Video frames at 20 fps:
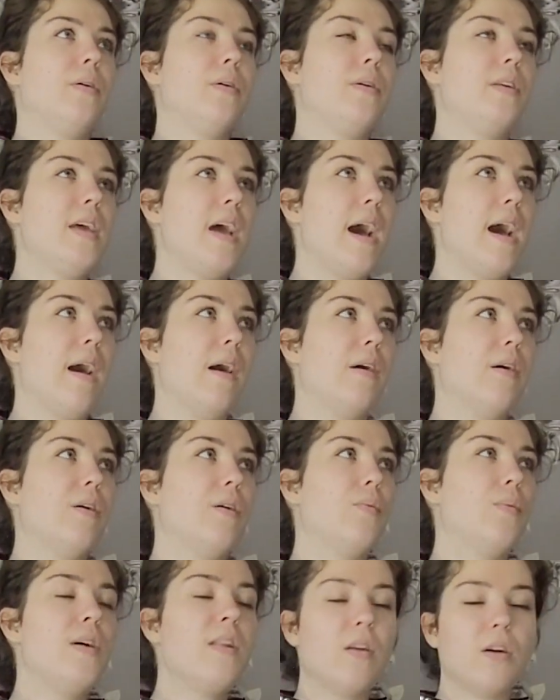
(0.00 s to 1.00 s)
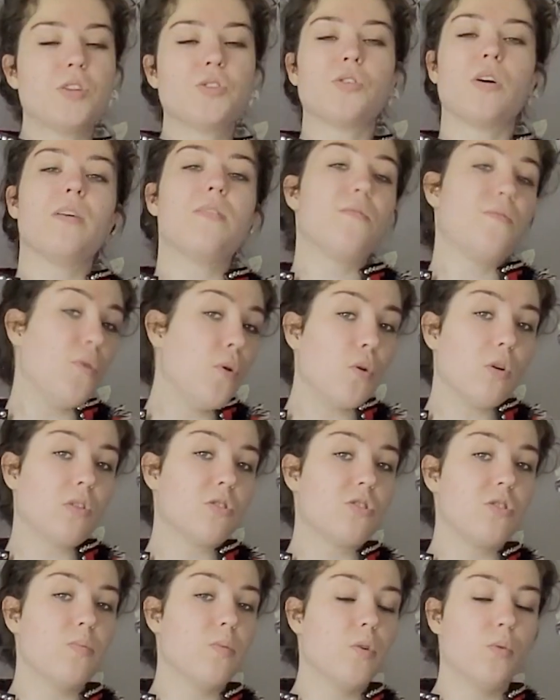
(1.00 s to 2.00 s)
yeah, when I try the full
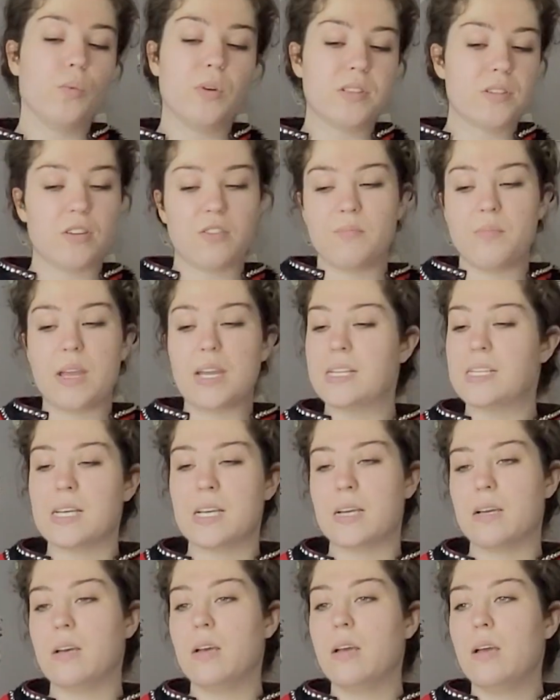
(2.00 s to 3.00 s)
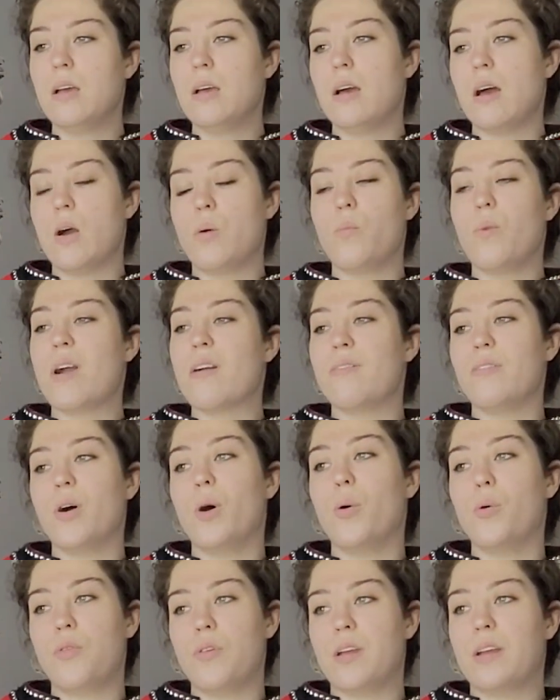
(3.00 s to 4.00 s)
costume on, once I've made it and wearing the
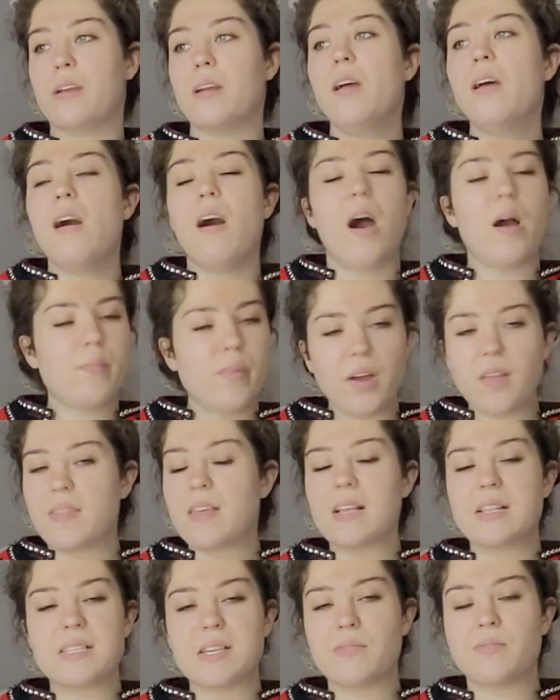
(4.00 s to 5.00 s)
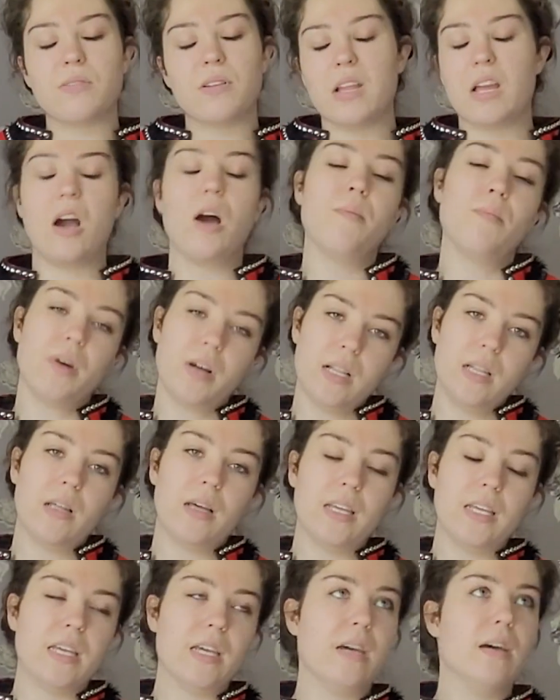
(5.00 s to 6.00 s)
whole thing, I might think differently. I might
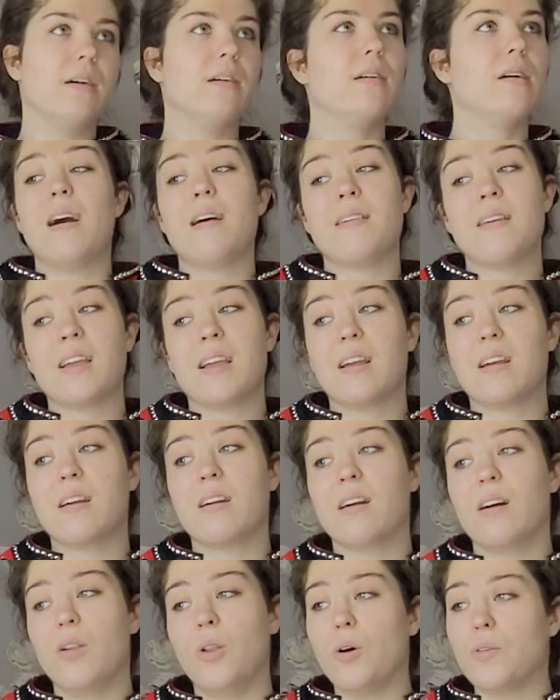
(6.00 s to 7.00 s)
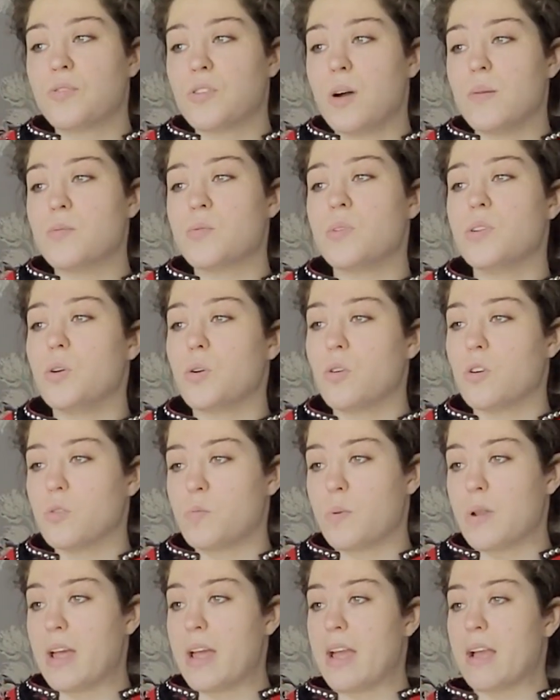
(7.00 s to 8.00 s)
like it. I think a lot of times when you're
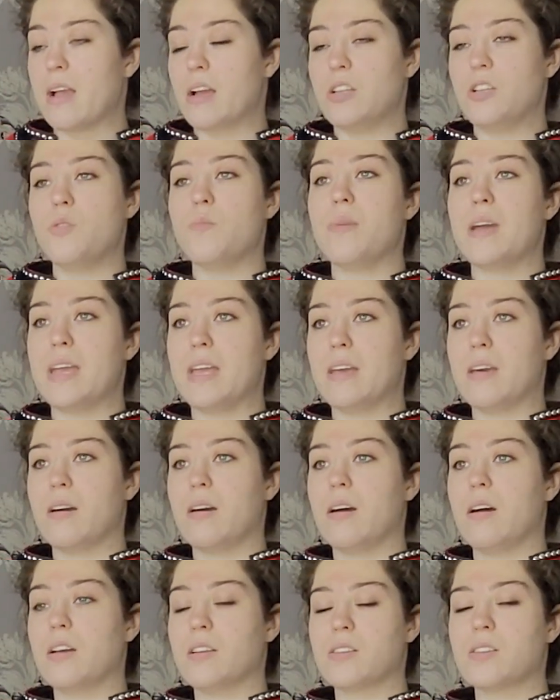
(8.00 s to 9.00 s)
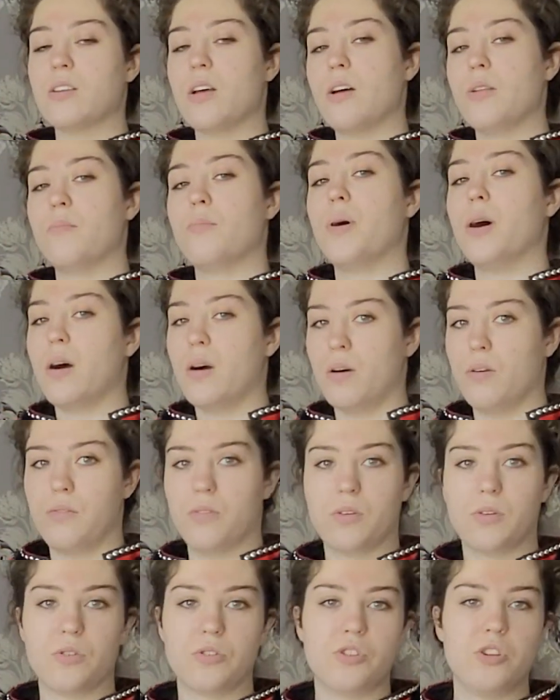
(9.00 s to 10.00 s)
cosplaying and you make a certain part of the
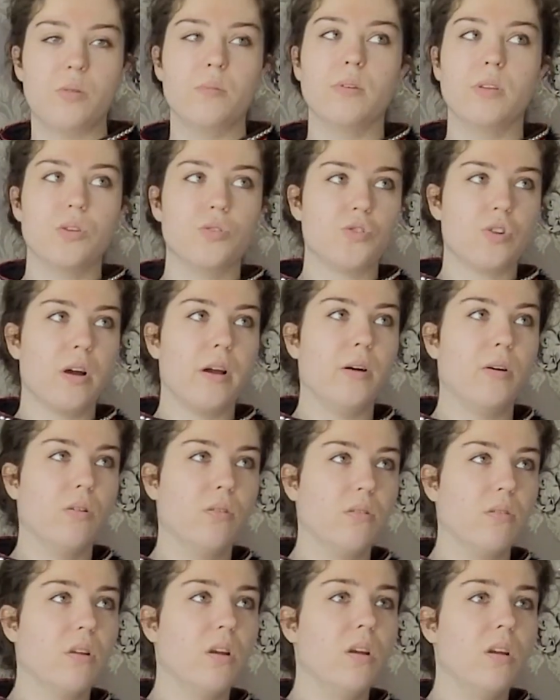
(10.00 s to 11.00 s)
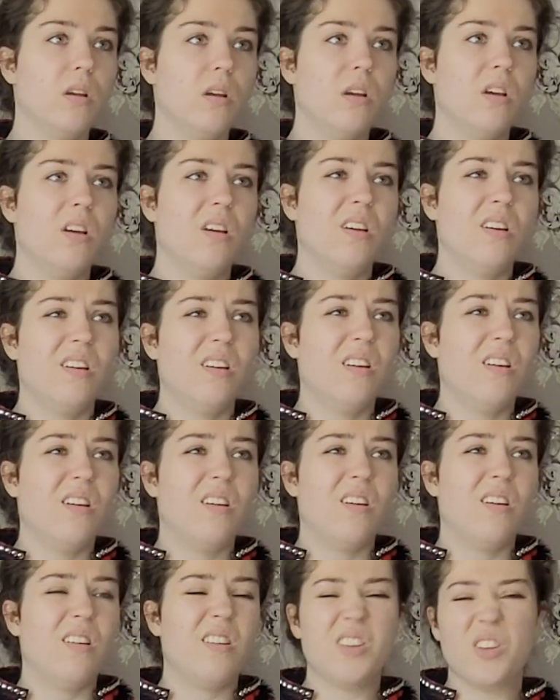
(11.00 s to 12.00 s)
costume and you try it on,
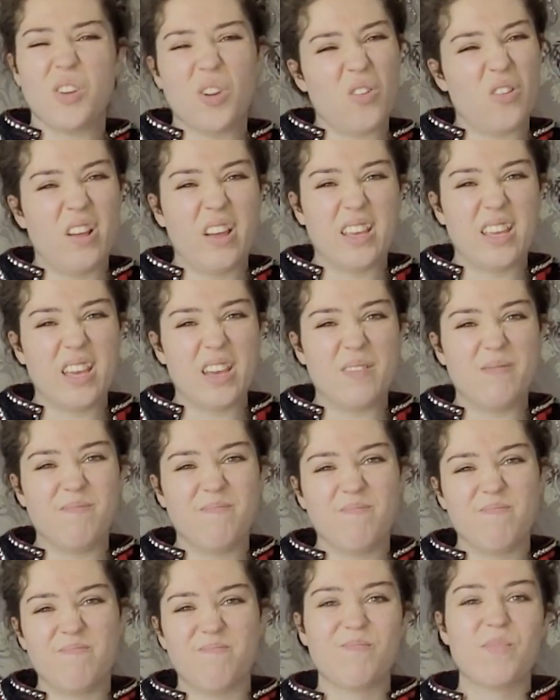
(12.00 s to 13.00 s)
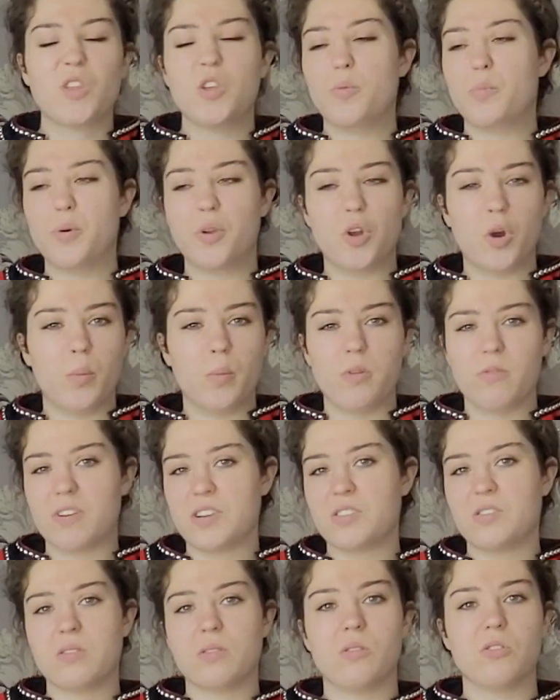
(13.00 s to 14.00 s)
you don't like it, you put it on with the
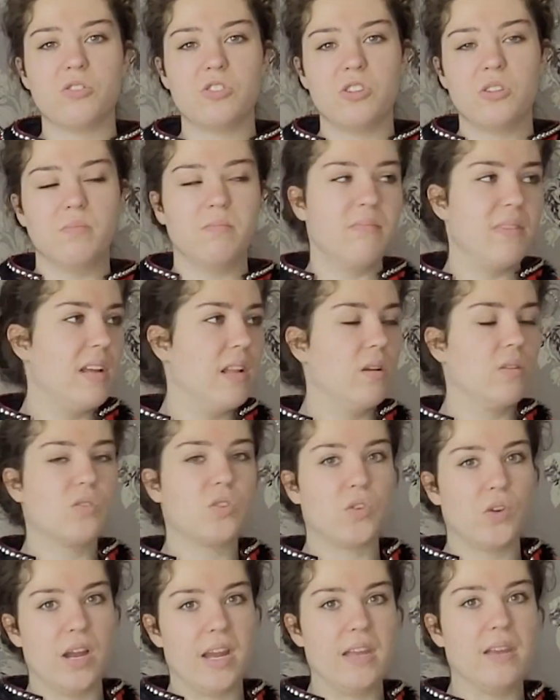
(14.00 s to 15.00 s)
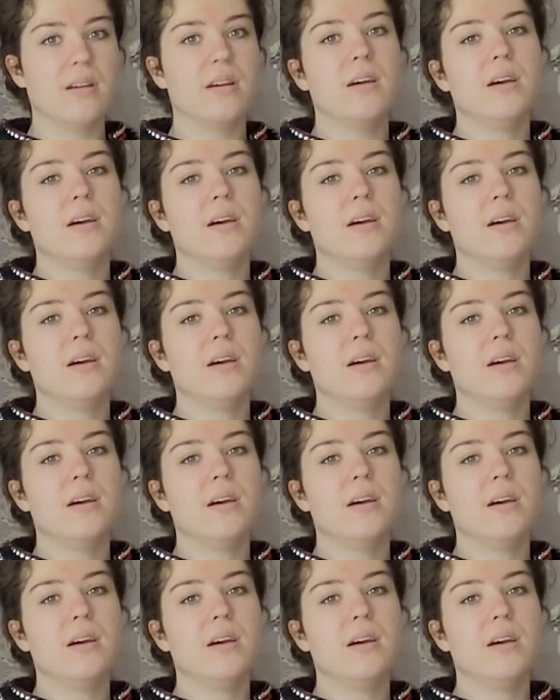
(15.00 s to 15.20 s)
rest of the costume, it looks great.